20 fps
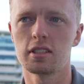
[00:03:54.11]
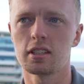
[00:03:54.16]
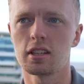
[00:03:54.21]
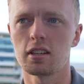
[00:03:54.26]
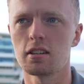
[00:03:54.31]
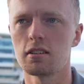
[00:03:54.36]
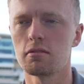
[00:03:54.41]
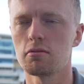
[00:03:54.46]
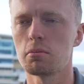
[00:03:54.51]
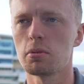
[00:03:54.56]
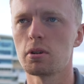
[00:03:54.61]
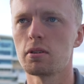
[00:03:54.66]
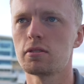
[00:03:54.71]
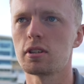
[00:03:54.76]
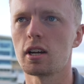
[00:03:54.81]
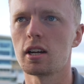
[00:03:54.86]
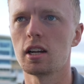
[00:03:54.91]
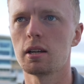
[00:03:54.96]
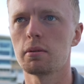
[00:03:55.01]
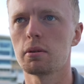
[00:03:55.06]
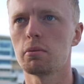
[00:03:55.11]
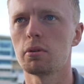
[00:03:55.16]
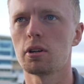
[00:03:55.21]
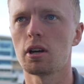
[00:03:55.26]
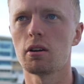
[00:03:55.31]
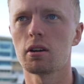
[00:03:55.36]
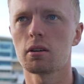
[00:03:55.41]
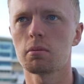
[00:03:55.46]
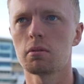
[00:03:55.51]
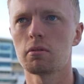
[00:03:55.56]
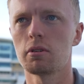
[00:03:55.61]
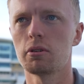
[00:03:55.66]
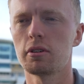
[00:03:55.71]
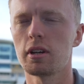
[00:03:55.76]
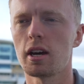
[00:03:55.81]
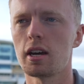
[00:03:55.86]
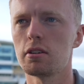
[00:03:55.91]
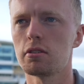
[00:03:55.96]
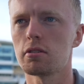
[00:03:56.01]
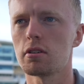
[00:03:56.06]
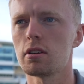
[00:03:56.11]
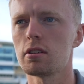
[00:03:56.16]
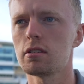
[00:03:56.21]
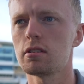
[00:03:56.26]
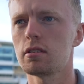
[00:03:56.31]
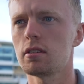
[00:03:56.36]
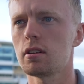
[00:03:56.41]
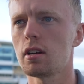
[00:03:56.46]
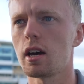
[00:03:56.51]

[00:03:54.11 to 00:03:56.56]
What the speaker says: to get remove Jake Libby, we know it can be real dangerous.